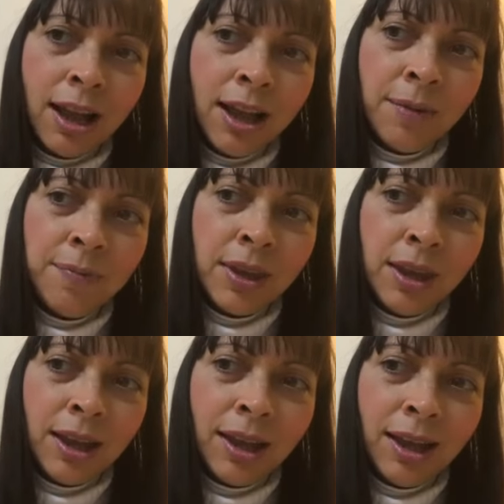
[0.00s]
I'm
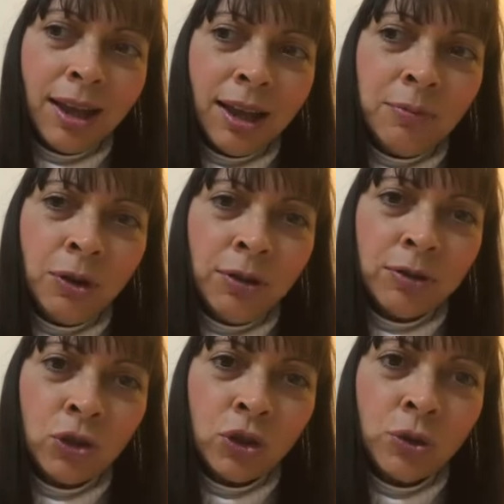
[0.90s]

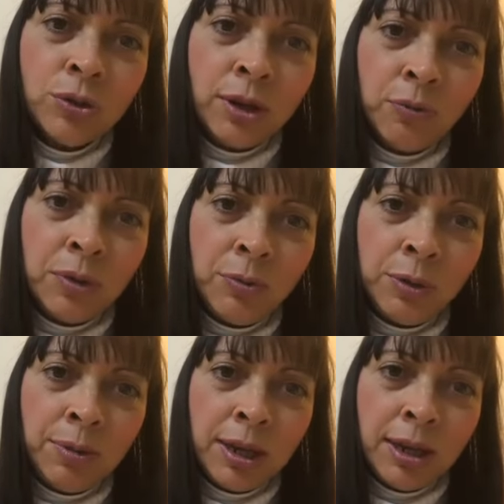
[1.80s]
not sure that we
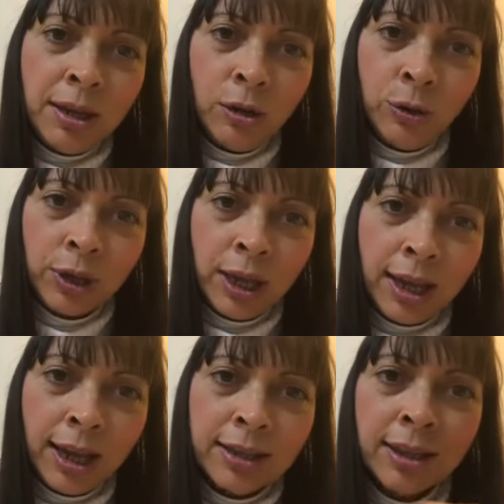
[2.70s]
would be looking
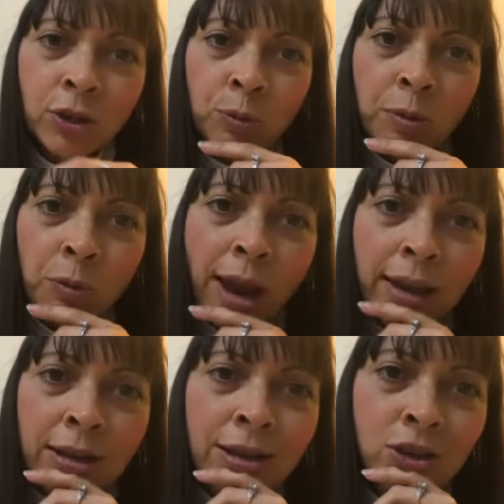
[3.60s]
at such
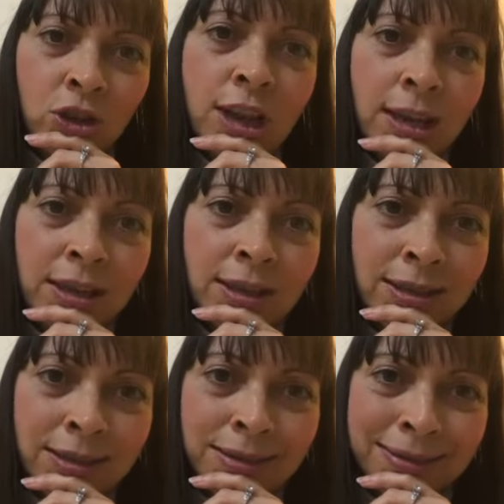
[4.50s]
miraculous years.